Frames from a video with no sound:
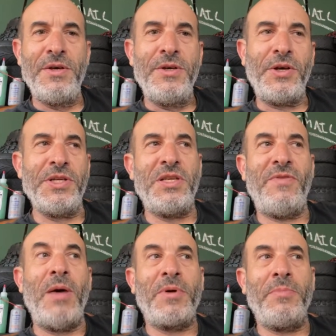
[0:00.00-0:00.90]
Because if
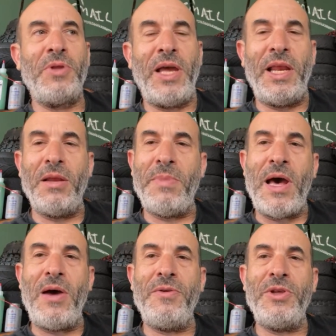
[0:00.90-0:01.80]
I'm complaining
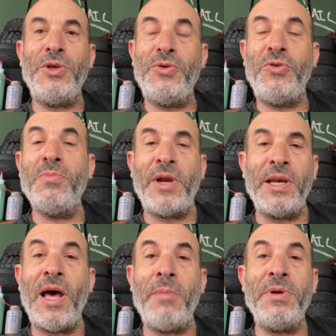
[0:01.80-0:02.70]
about the YouTube money
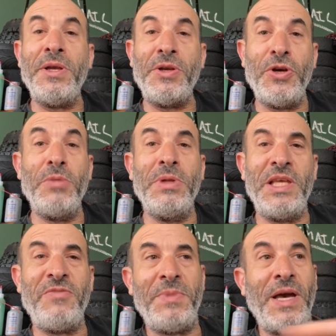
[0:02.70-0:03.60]
not being good,
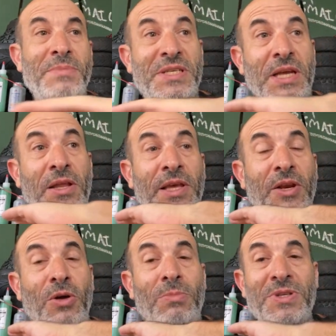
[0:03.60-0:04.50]
believe me, I'm
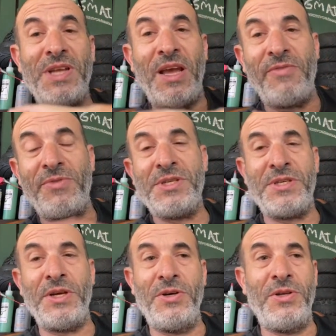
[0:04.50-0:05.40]
selling
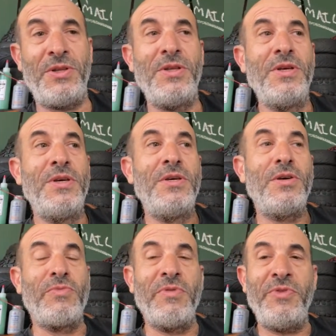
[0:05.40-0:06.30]
almost every single
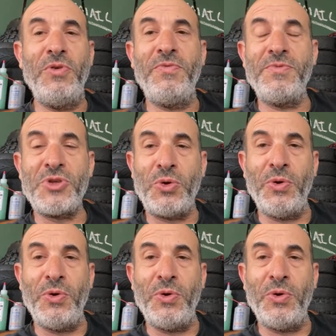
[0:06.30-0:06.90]
review